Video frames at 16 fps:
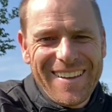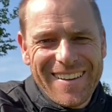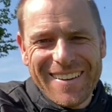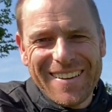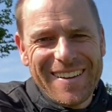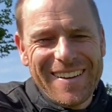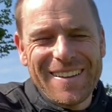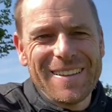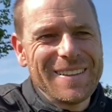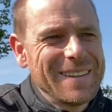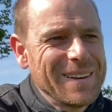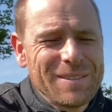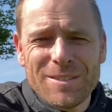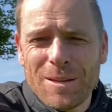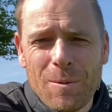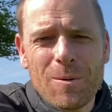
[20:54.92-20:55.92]
you know,
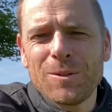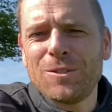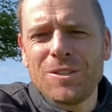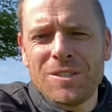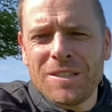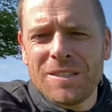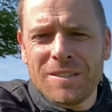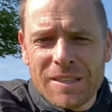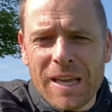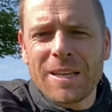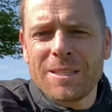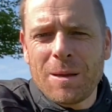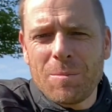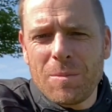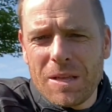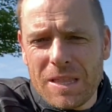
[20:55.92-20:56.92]
if someone wants to take
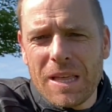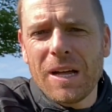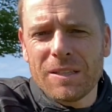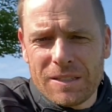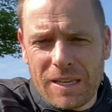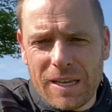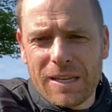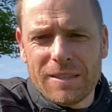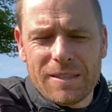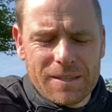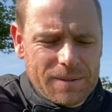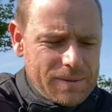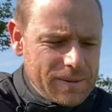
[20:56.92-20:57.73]
something, they'll take it.